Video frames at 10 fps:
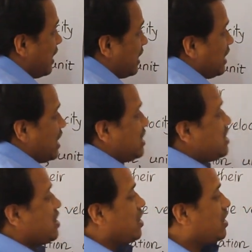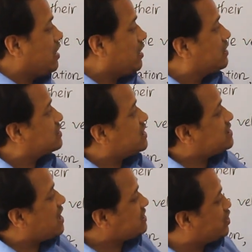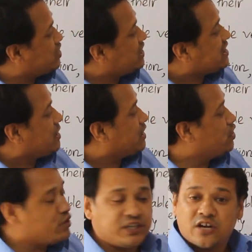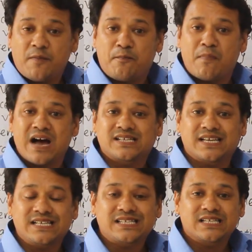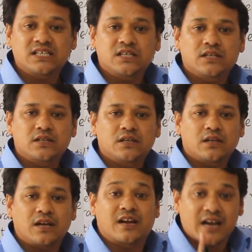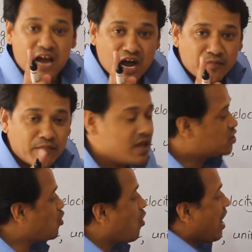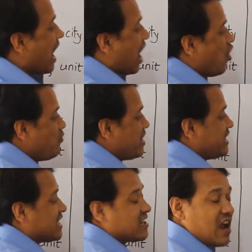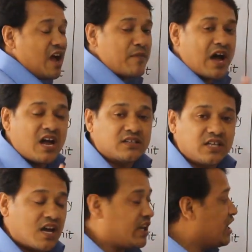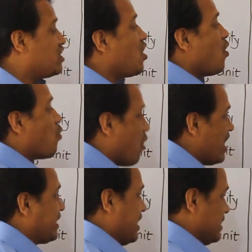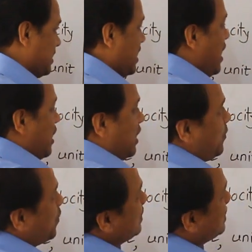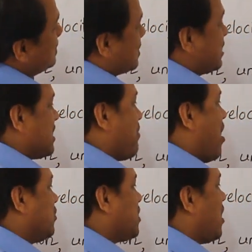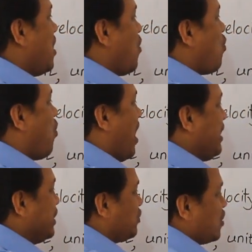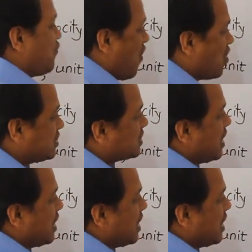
in CGS unit of mass is gram. So, how many gram are there in 1 kg? If we discuss about the 1 Newton force,